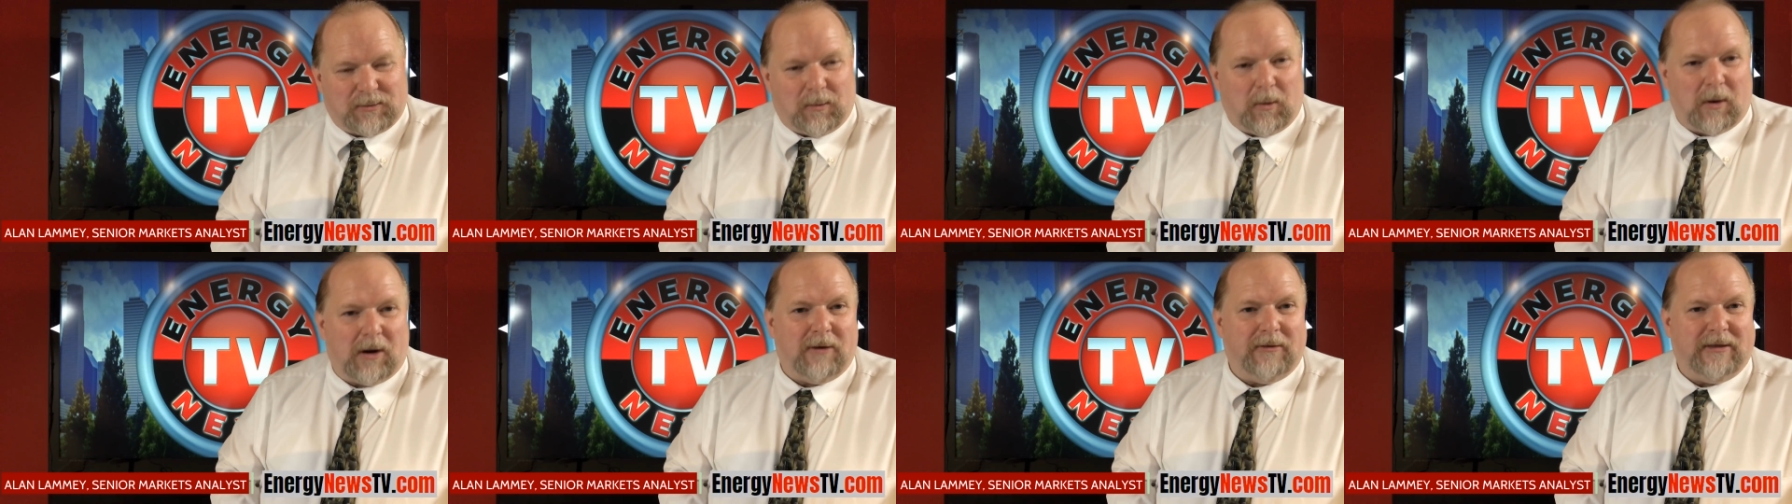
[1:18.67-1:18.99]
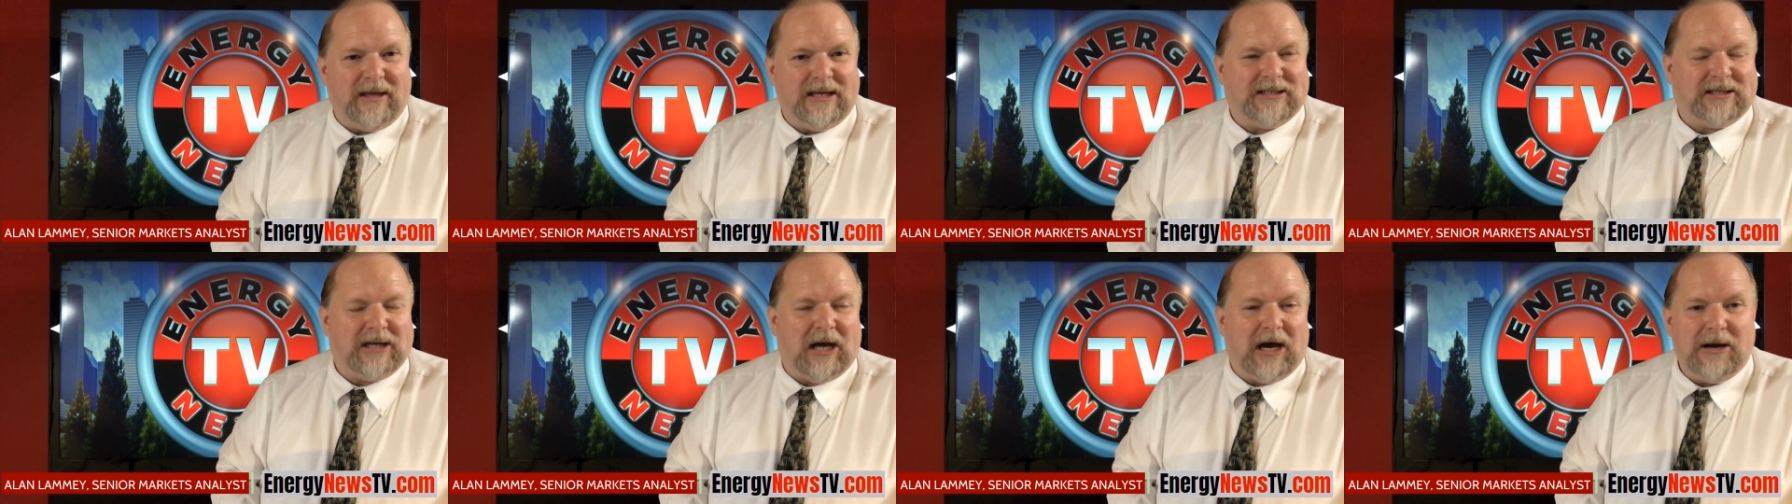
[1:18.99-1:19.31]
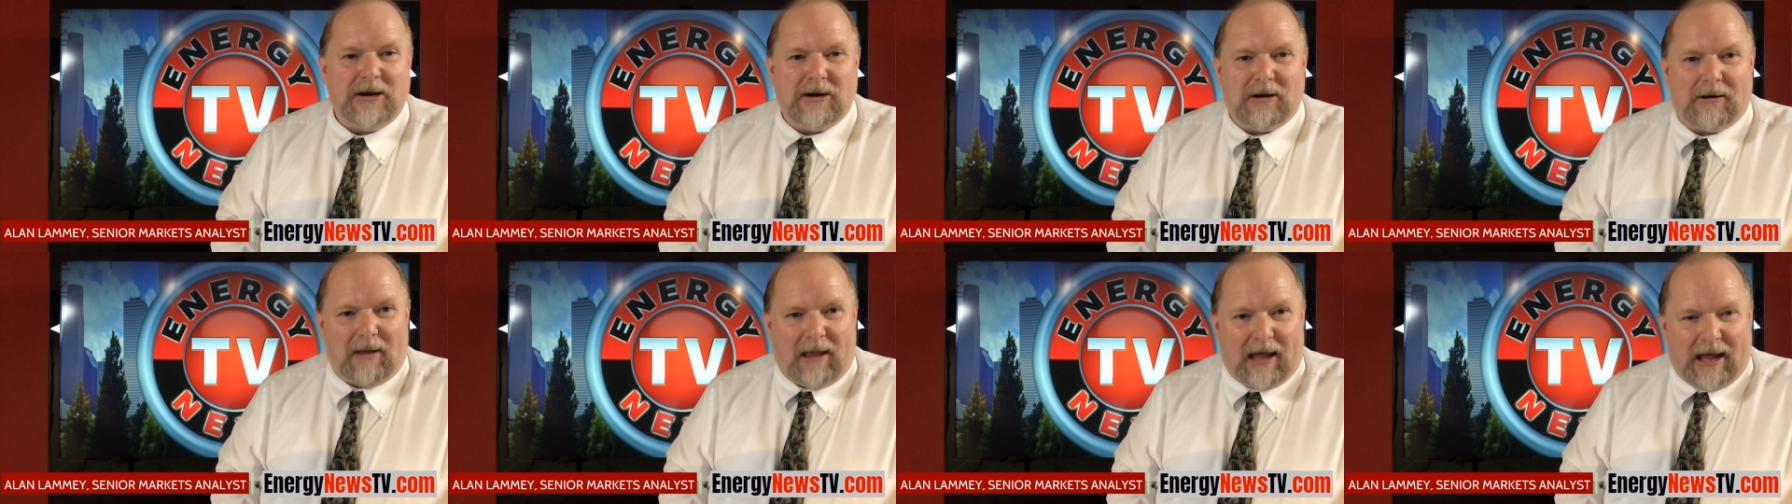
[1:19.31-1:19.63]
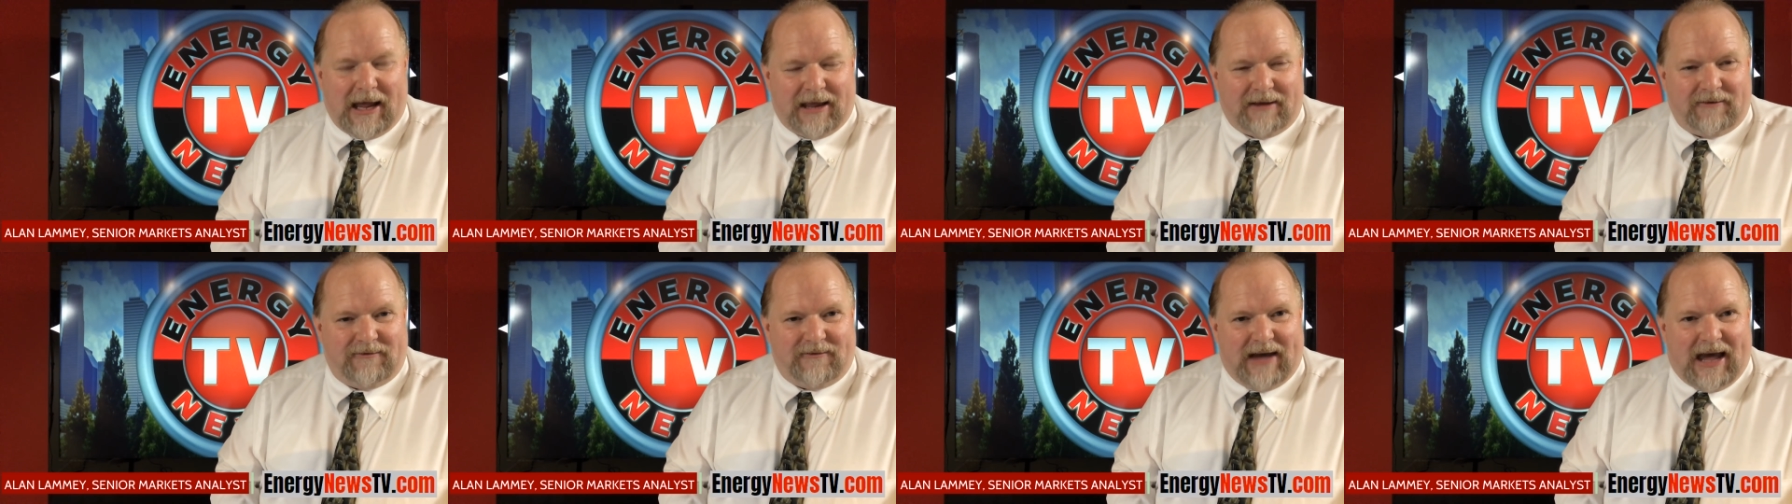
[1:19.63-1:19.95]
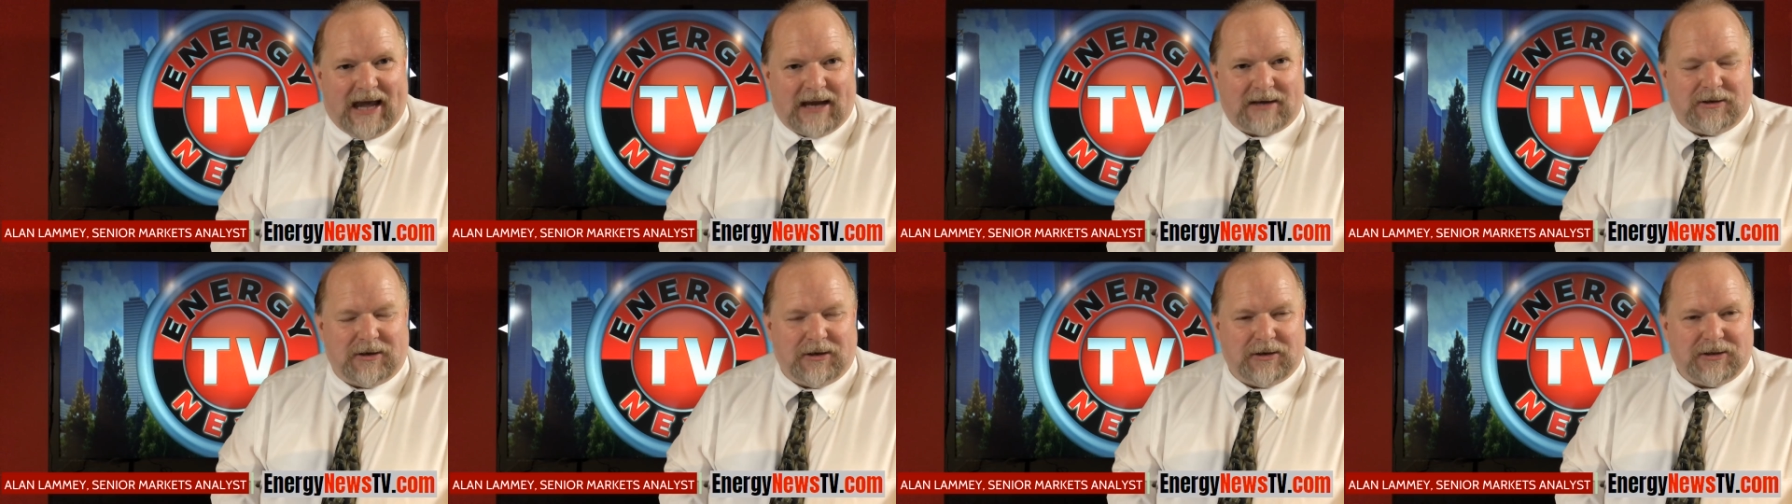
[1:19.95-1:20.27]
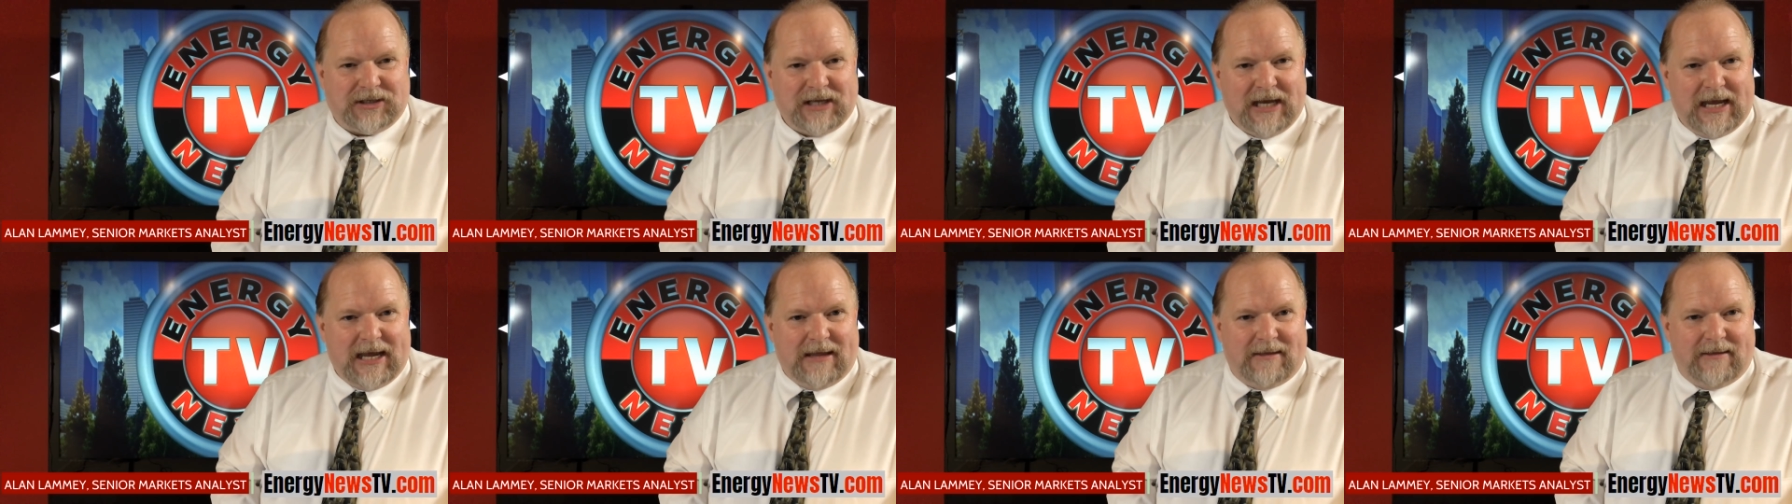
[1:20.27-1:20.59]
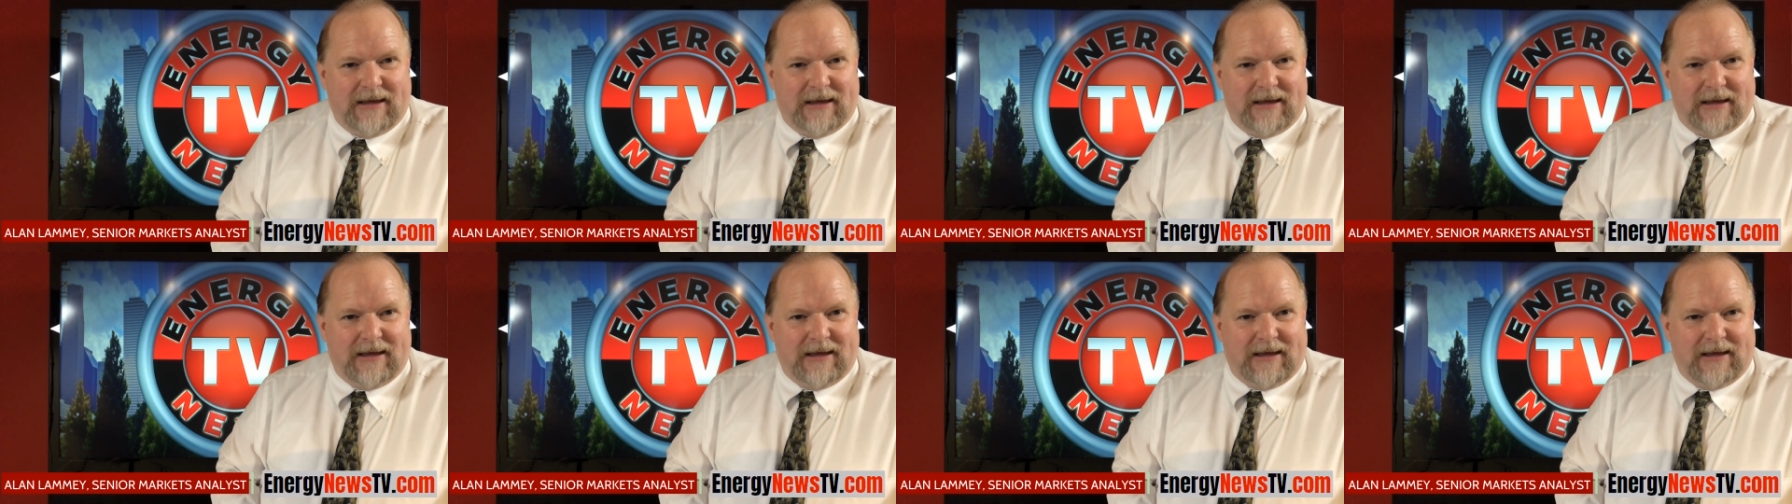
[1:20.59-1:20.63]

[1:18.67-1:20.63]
What are these underlying factors